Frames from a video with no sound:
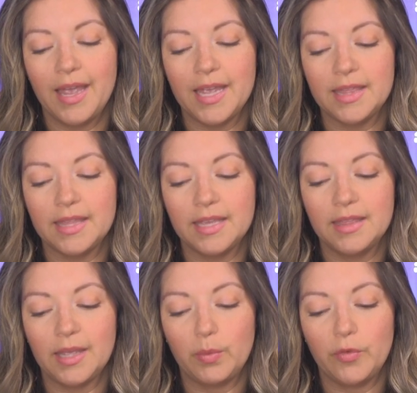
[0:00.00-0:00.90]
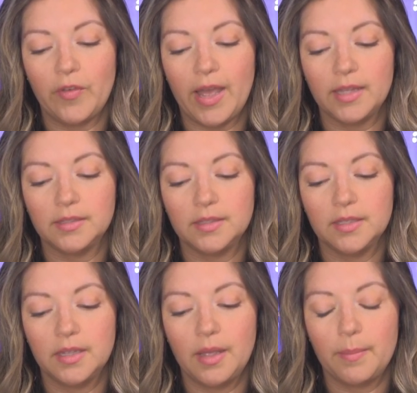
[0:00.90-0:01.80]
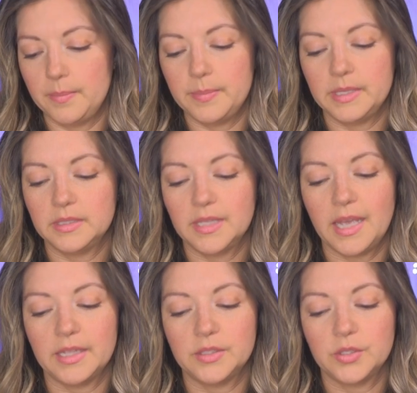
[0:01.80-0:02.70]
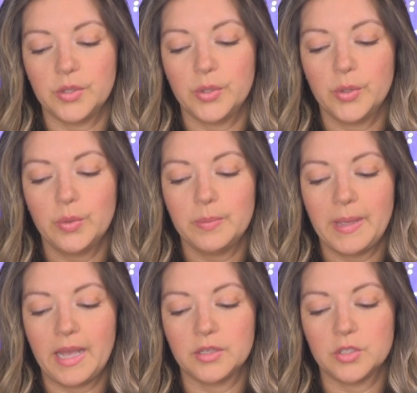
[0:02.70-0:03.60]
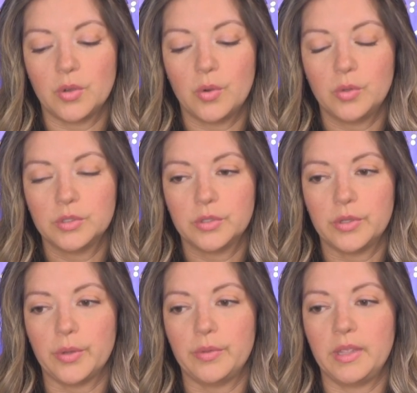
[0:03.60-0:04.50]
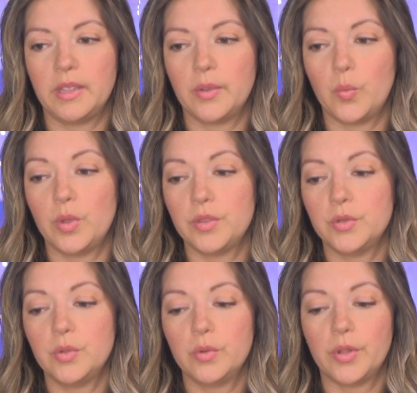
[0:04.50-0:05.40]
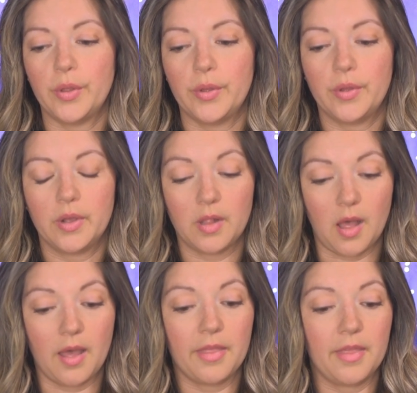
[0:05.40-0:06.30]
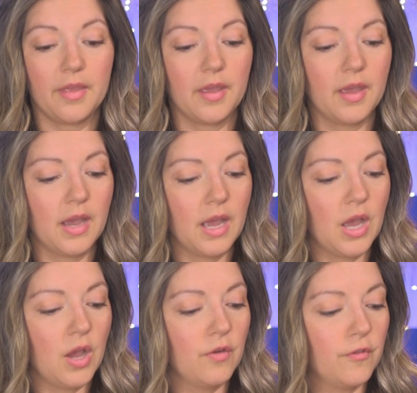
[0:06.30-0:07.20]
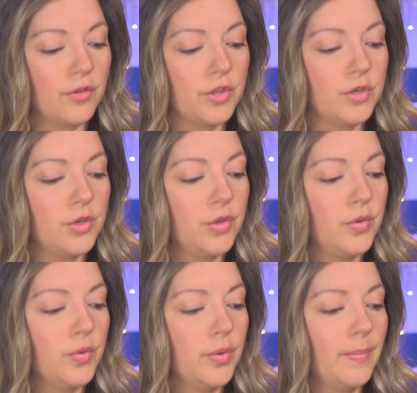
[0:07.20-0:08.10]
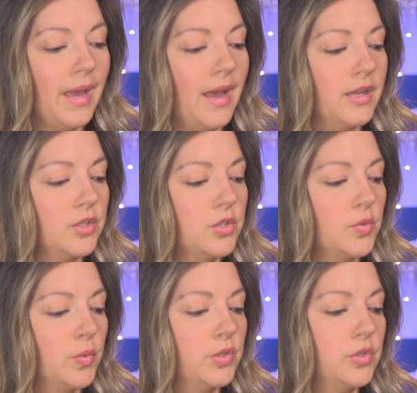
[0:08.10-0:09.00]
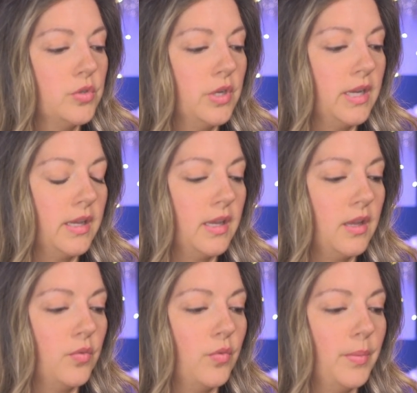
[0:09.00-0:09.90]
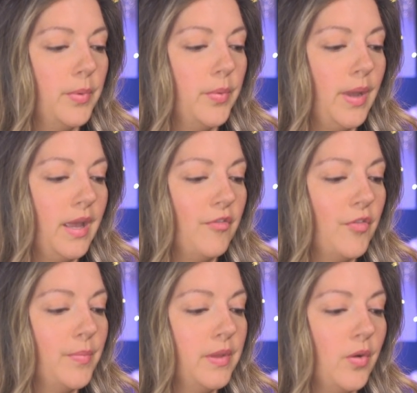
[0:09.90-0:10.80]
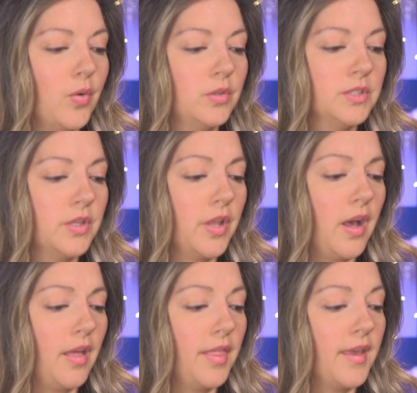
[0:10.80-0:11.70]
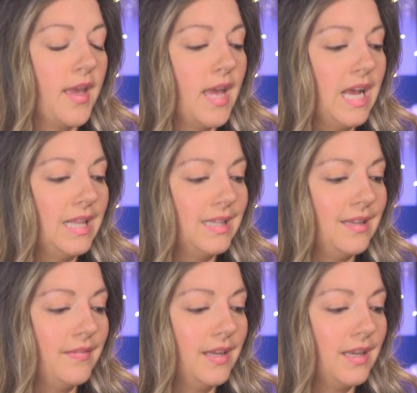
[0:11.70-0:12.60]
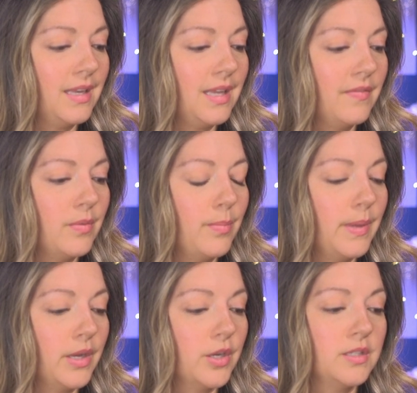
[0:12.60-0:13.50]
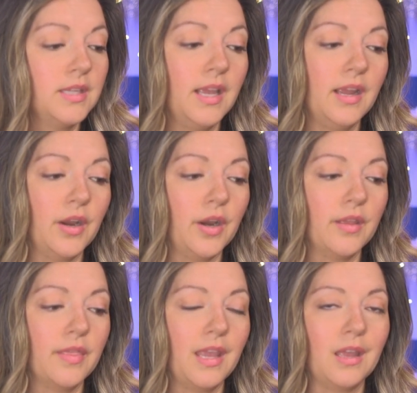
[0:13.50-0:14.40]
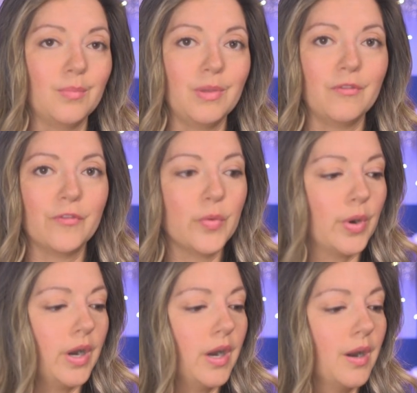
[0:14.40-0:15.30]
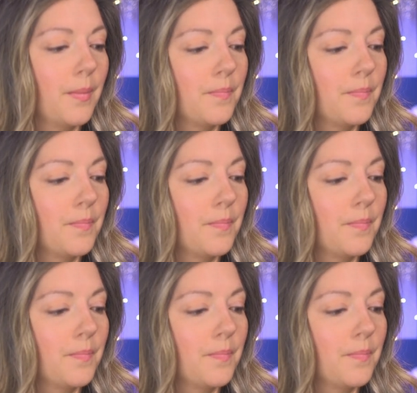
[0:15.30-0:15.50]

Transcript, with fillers: and then they will fast. Besides, who would patch old clothing with new clo cloth? For the new patch would shrink and rip away from the old cloth, leaving an even bigger tear than before.